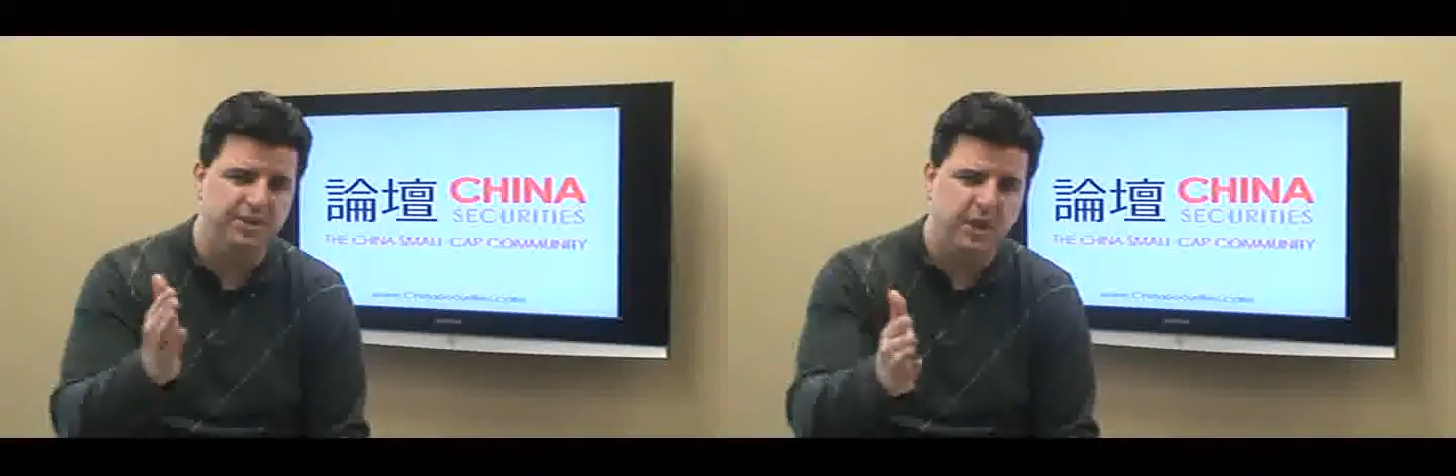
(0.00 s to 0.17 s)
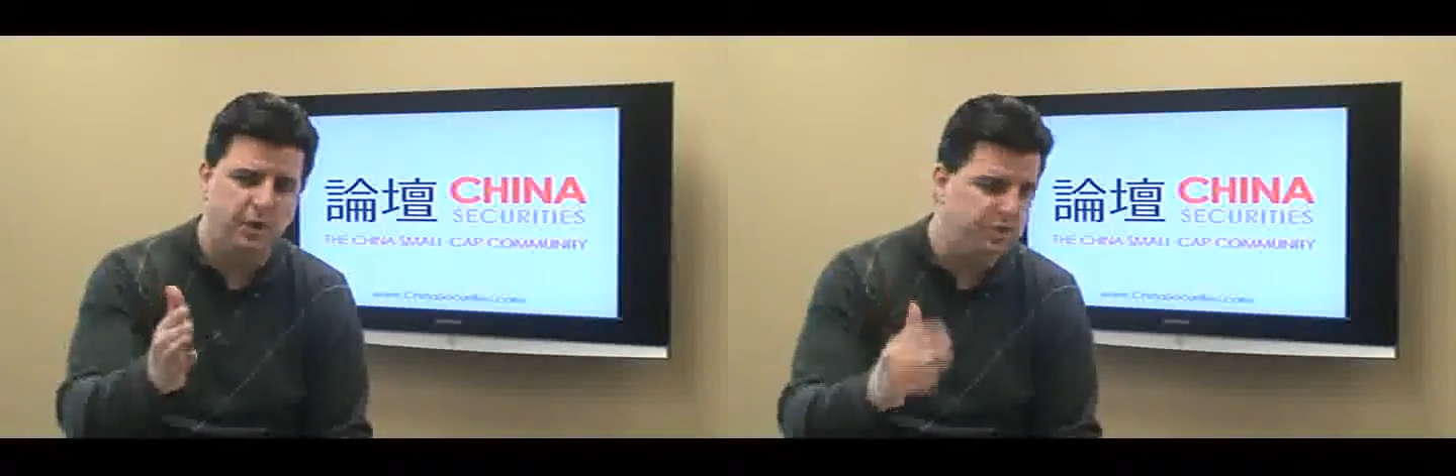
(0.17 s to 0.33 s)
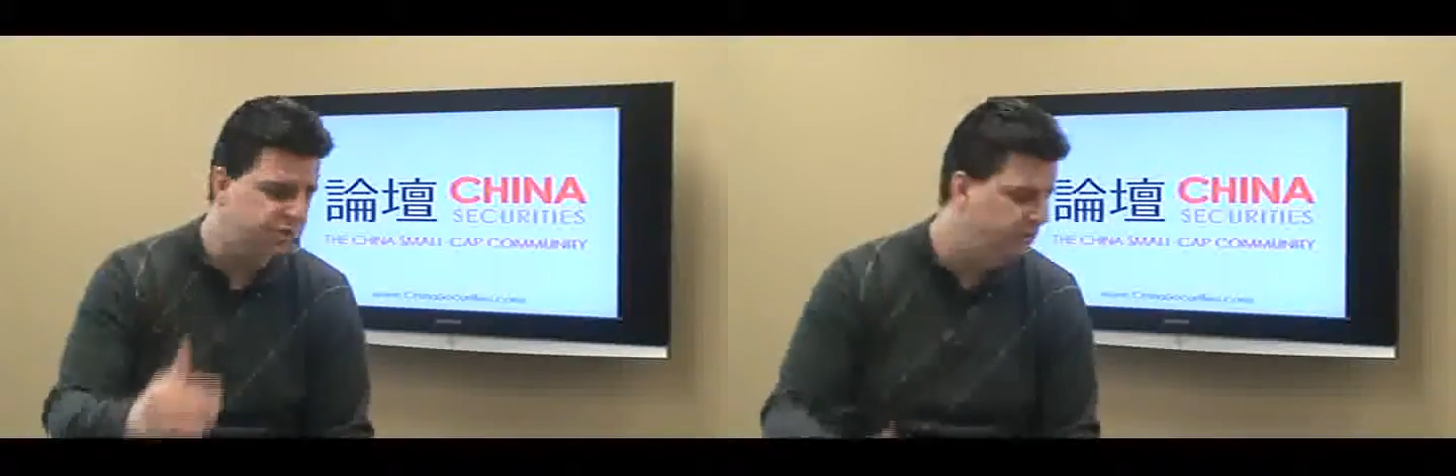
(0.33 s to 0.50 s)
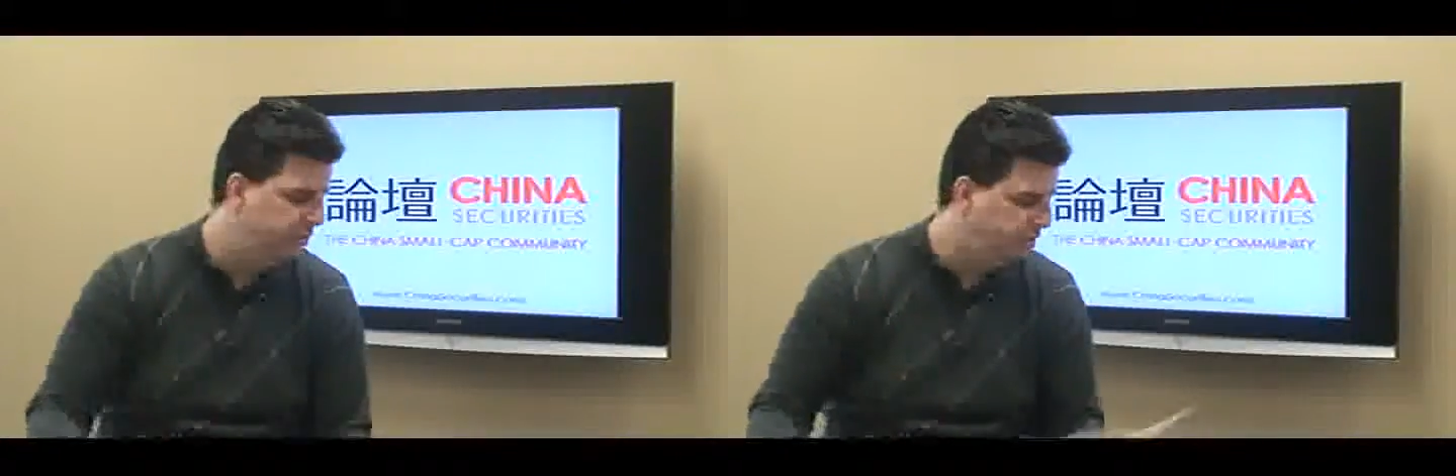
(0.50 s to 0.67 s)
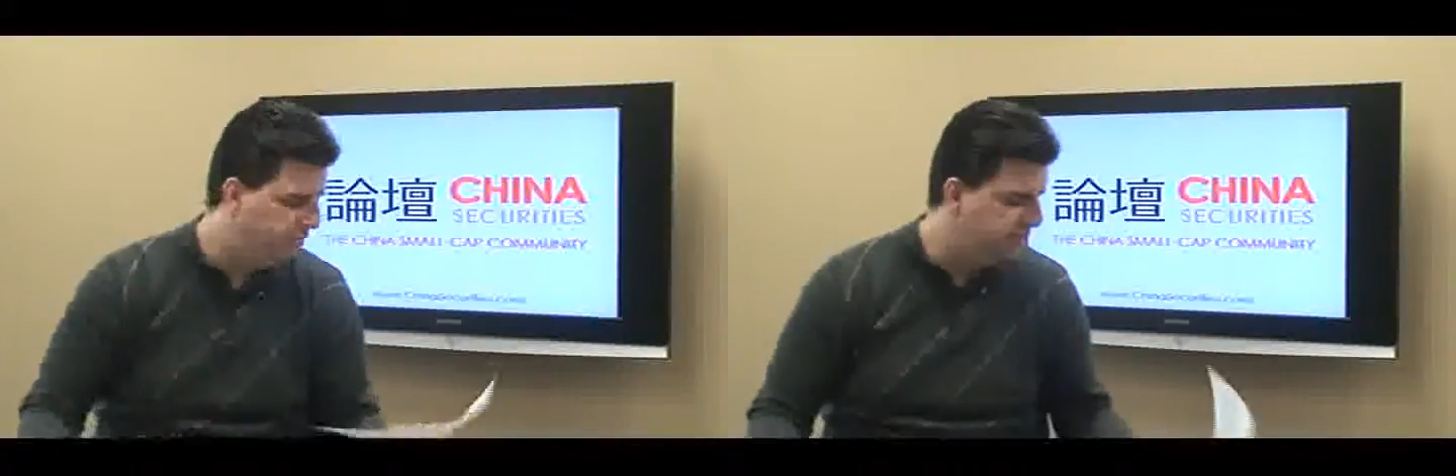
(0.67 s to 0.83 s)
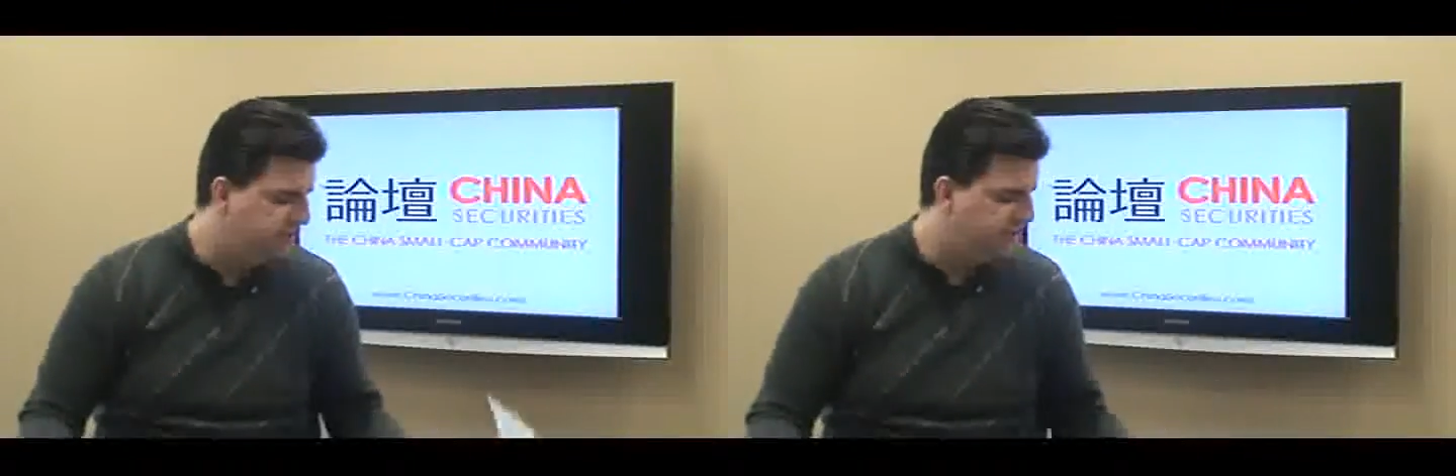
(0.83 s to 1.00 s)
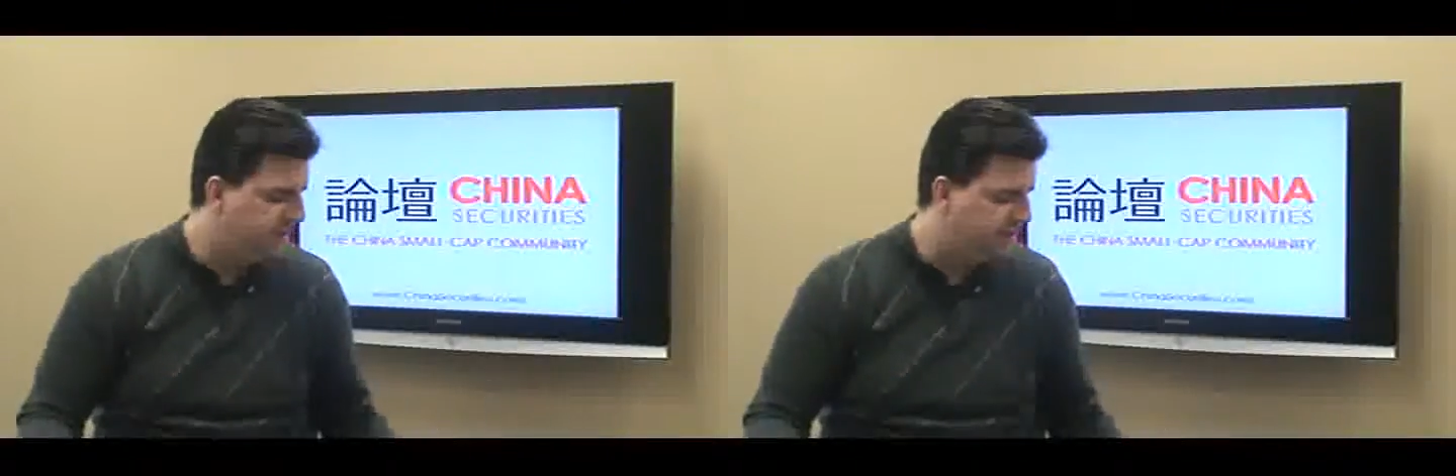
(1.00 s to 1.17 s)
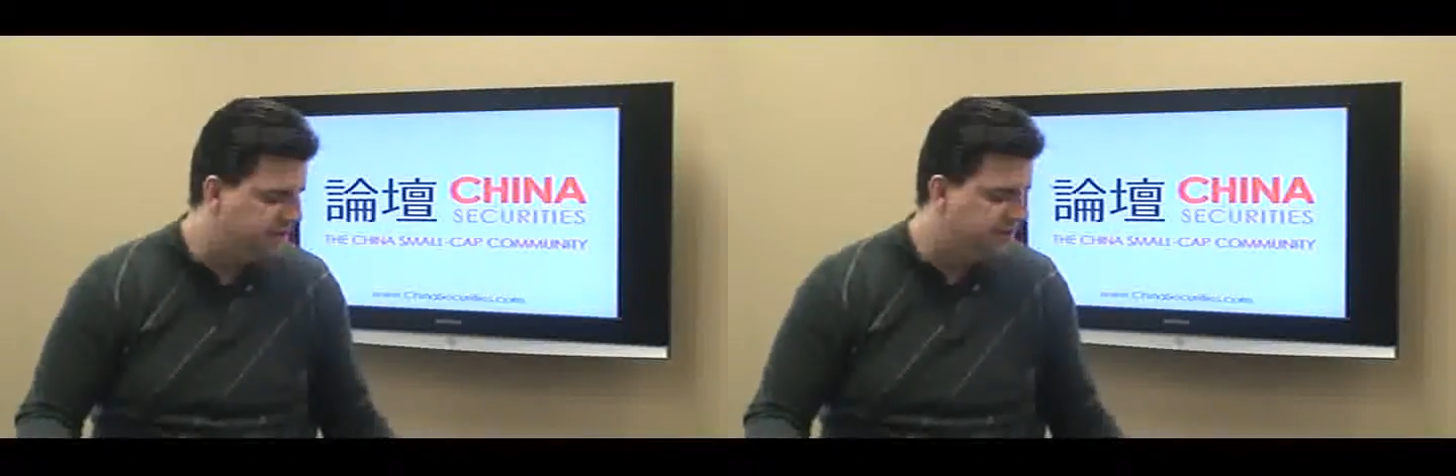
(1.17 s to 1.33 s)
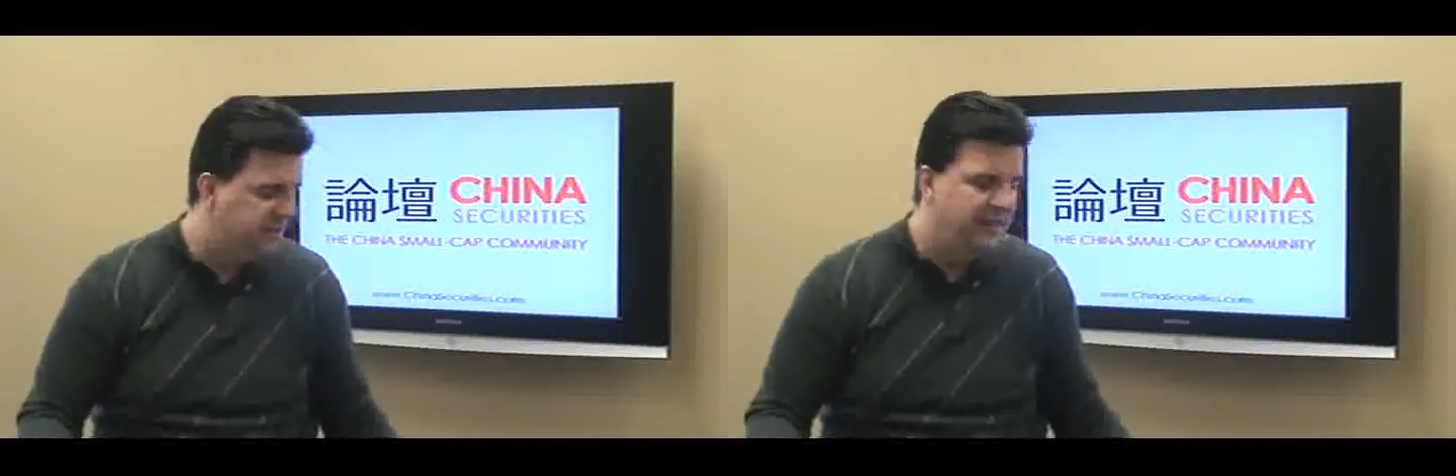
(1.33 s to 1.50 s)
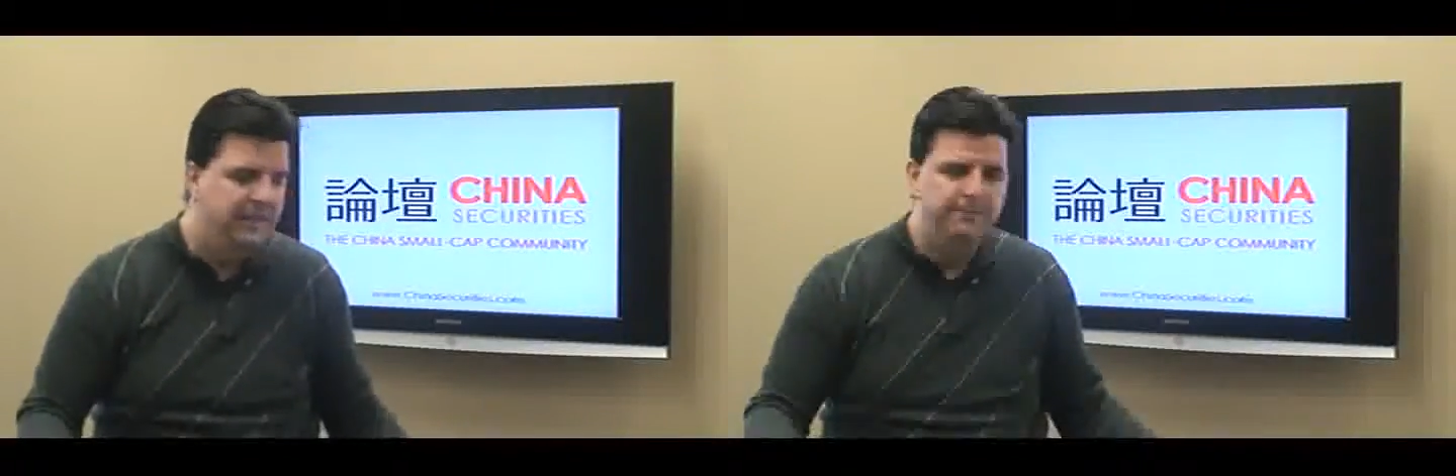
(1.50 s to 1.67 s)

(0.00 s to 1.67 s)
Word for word: As always, do your due diligence.